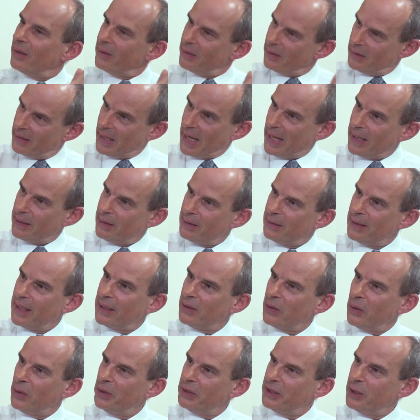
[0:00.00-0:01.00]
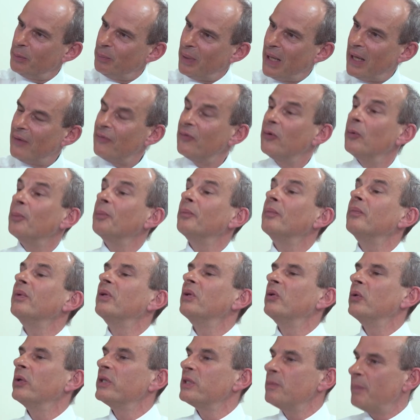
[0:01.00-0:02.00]
to that technology platform
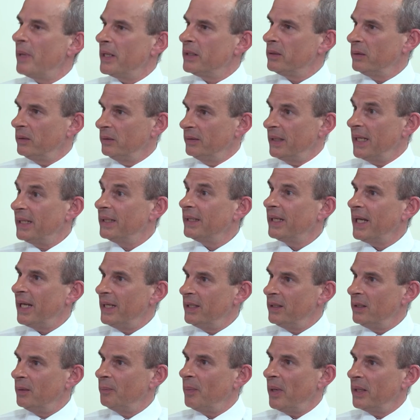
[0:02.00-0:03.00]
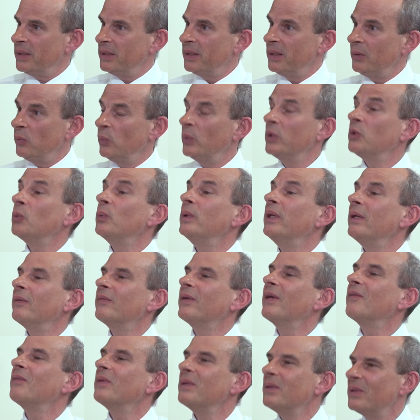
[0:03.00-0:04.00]
to a special dedicated budget, which we have
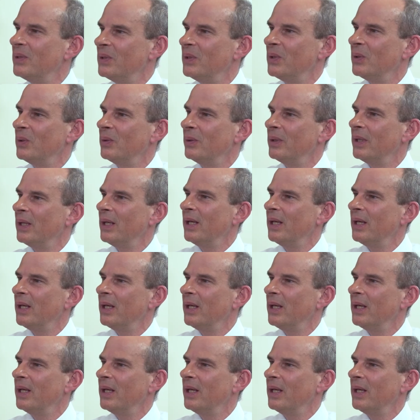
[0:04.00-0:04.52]
given to you.